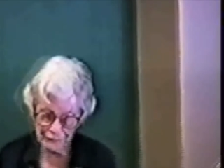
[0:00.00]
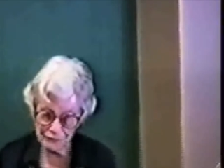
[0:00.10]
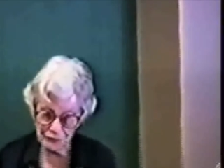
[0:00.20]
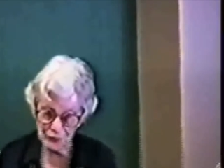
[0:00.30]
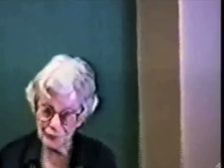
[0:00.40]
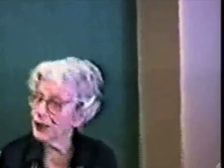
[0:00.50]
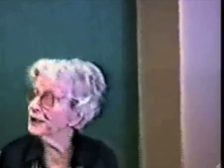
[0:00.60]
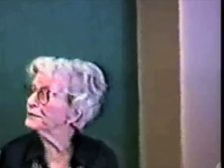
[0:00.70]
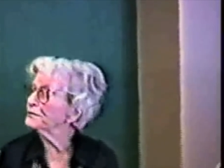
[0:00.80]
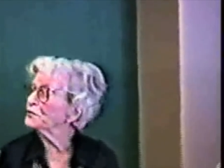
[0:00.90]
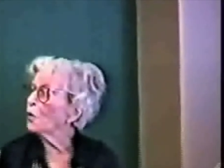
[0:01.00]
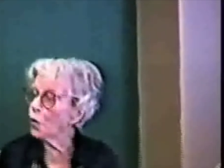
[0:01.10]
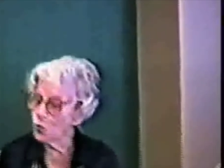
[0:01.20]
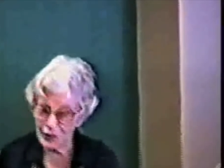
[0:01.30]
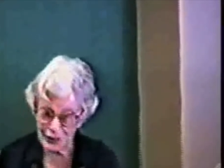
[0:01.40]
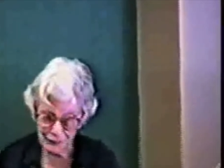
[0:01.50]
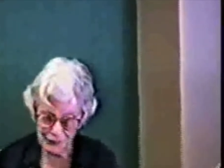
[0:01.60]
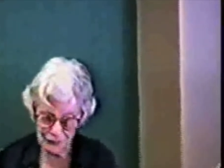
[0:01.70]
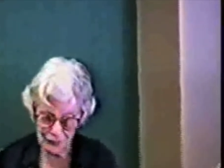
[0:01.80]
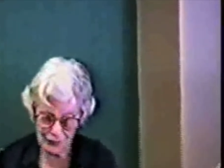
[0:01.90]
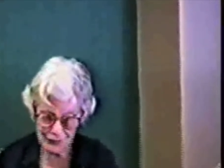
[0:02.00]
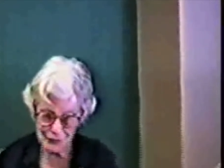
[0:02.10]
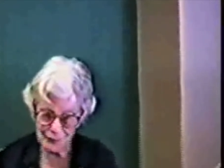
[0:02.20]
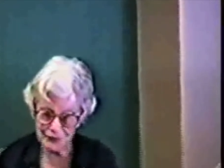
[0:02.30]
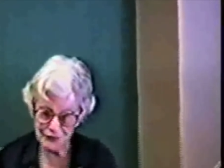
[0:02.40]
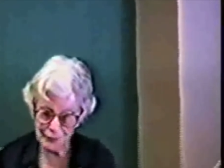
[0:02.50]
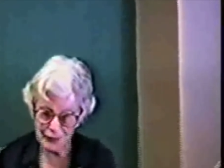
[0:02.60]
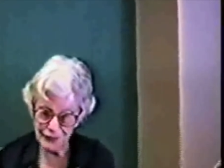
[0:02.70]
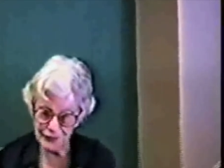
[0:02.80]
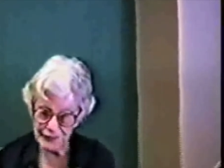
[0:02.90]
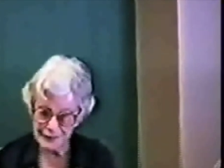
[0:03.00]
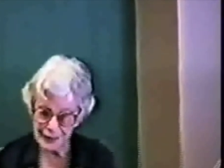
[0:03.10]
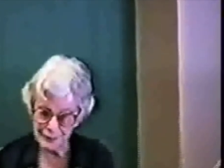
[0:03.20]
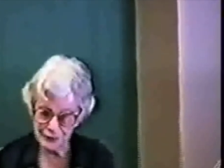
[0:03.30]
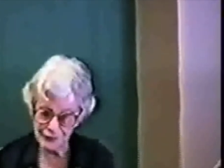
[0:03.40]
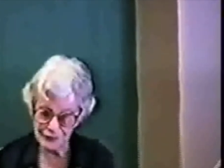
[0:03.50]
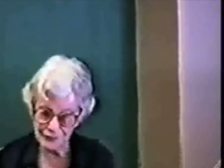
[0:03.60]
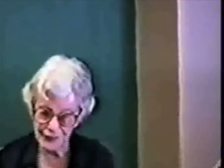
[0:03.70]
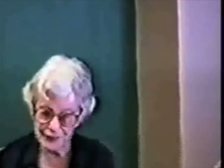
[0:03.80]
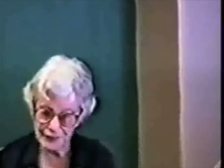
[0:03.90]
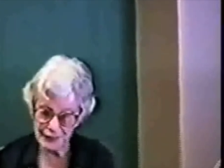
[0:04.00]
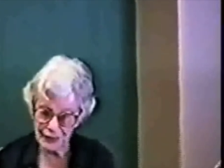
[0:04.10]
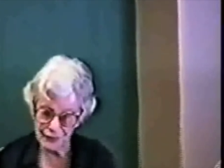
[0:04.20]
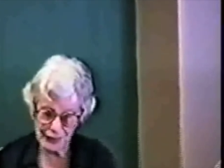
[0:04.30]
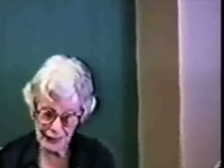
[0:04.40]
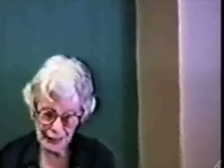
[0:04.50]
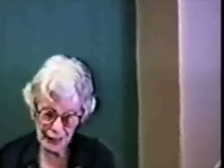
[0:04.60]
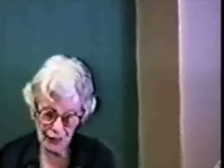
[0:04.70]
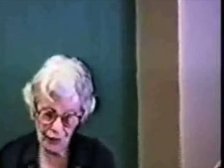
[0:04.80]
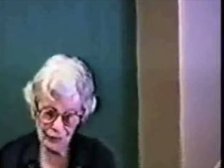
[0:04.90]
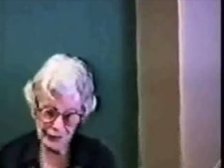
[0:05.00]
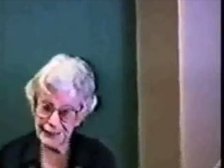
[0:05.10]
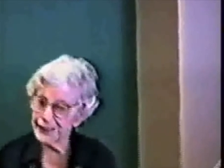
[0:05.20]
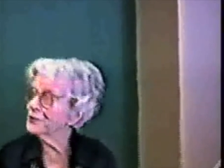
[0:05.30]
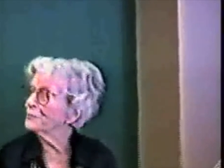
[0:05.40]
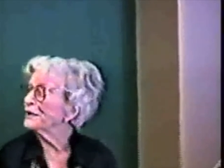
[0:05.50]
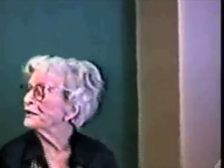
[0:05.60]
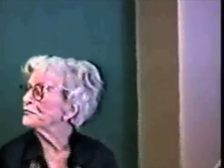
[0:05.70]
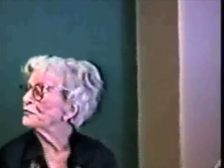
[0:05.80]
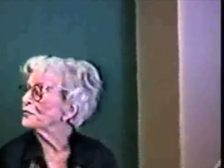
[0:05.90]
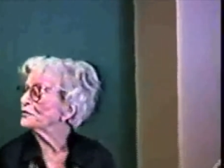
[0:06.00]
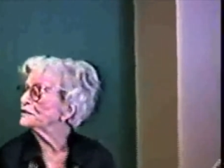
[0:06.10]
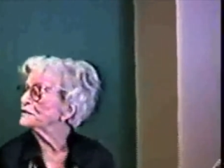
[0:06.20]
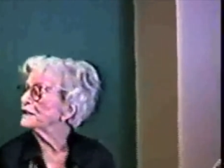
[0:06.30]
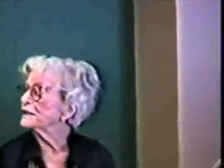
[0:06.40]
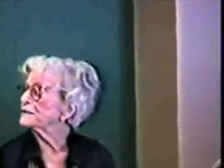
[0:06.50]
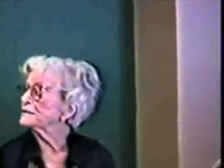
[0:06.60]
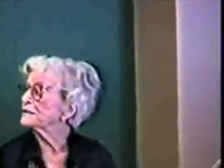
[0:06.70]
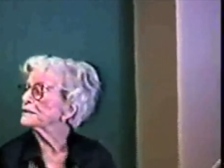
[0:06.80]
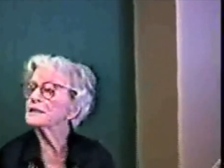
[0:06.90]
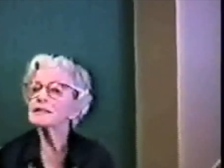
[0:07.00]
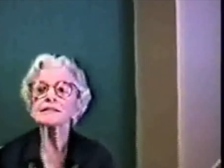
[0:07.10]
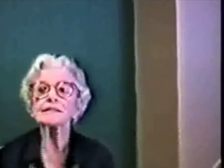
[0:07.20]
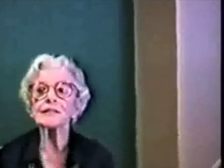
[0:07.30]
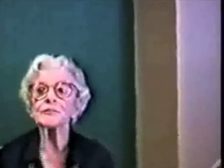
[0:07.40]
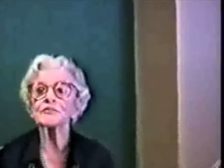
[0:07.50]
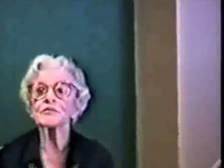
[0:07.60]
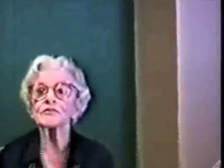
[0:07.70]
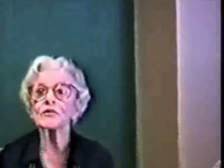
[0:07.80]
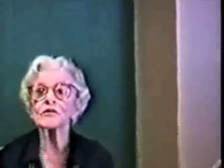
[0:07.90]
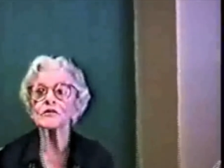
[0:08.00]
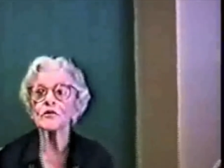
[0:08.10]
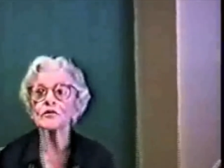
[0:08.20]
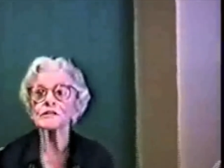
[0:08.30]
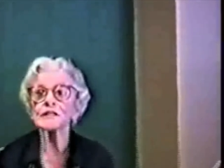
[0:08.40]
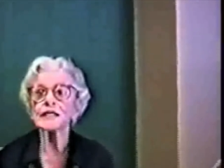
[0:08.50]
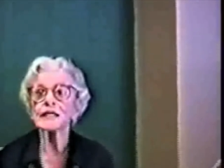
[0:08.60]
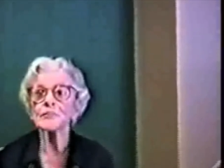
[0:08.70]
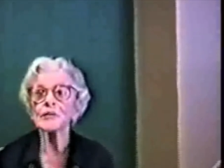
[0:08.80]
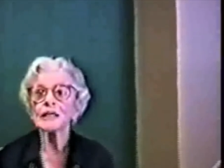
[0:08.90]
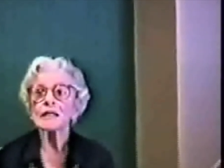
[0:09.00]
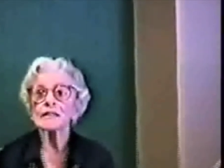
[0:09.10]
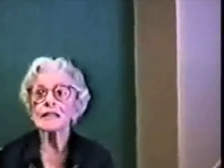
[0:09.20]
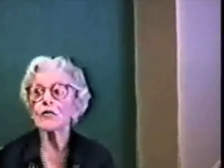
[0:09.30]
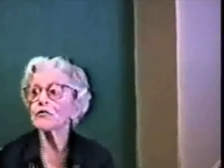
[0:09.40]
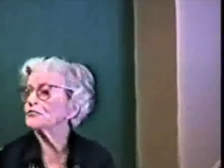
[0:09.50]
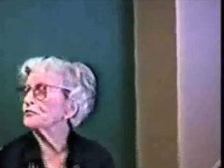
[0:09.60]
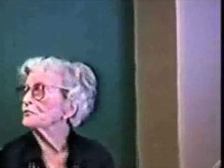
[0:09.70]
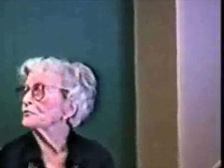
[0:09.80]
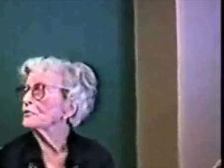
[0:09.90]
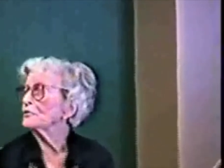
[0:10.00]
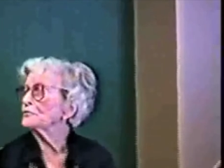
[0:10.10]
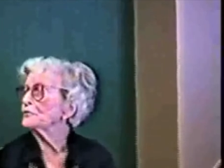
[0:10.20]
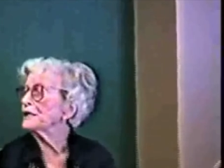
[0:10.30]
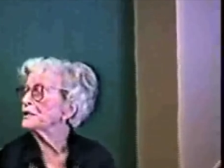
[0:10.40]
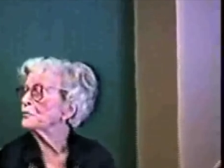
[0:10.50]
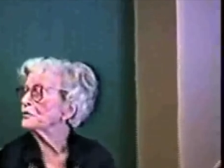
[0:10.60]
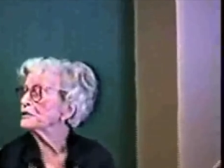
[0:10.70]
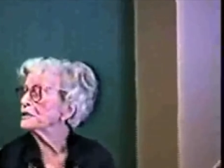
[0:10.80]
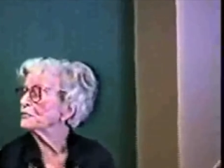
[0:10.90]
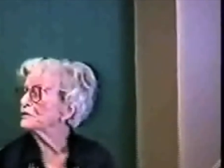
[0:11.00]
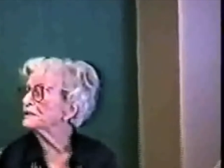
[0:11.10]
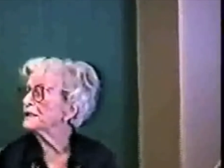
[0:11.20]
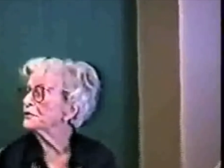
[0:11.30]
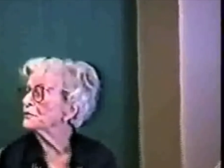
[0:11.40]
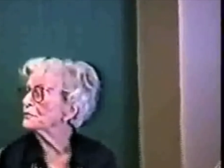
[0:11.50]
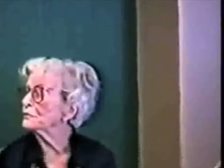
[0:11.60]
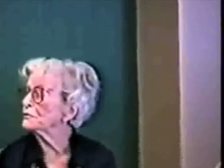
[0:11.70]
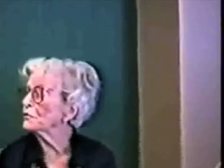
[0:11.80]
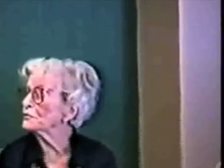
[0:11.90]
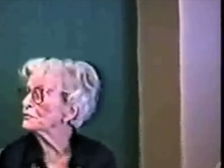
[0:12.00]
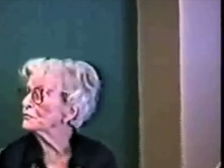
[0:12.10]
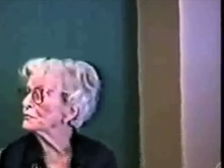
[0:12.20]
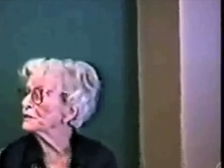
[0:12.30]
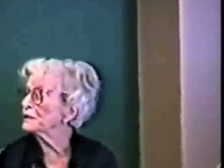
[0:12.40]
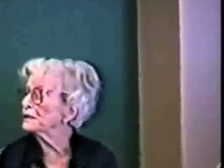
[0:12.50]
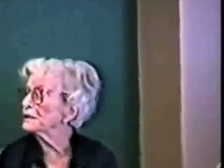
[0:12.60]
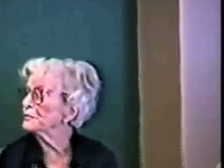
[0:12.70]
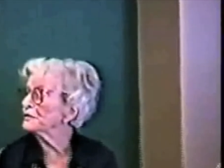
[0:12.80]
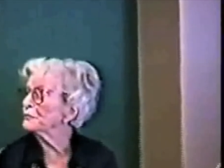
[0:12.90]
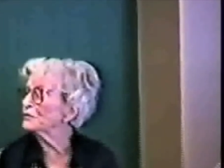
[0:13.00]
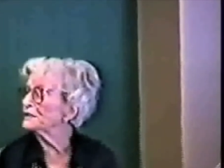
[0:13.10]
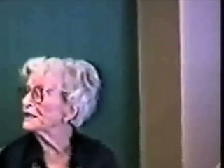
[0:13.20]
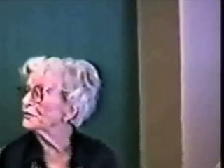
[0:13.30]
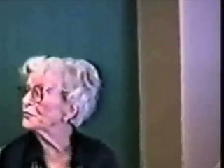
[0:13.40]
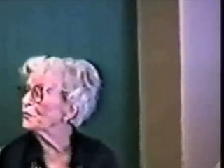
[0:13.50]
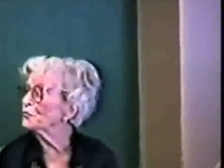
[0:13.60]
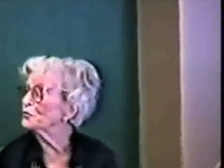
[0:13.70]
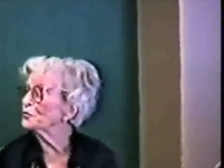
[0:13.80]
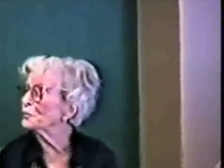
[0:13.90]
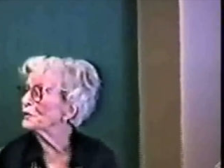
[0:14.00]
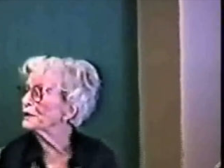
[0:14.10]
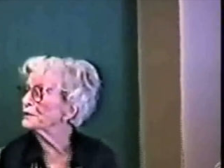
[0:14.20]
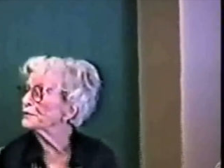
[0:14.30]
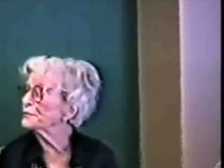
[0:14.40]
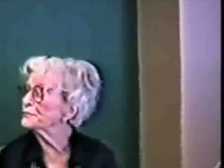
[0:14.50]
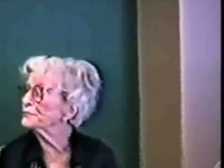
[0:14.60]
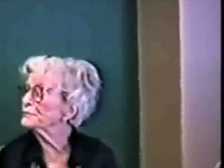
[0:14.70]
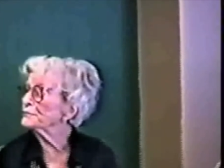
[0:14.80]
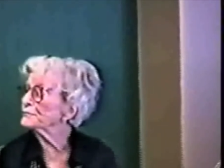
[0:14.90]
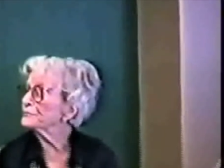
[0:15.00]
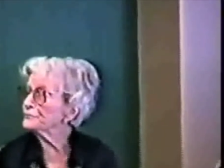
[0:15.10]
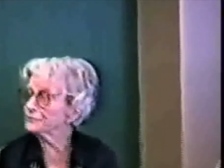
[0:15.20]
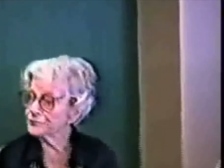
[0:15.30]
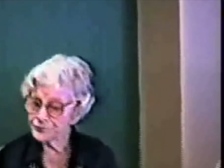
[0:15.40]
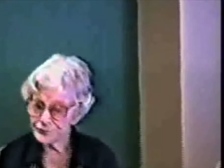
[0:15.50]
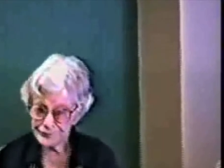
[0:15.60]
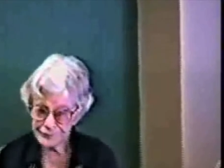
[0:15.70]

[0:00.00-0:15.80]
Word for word: Fulbright is only, we've talked so much about it that I put the figure down, only came in at 46 seems a jolly long time. Now if you talk to anybody, they will tell you, not junior the year, but they will tell you, oh, Fulbright. Yes, yes.